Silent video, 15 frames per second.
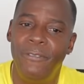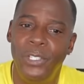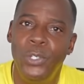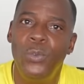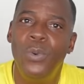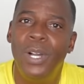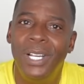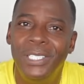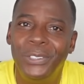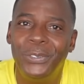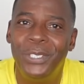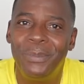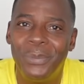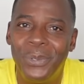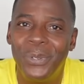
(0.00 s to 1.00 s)
few
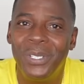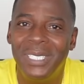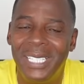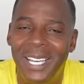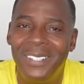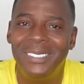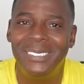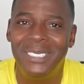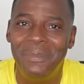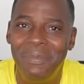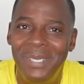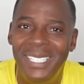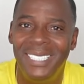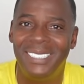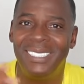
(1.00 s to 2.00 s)
hundred more dollars a
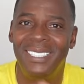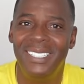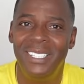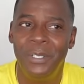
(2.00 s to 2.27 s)
month.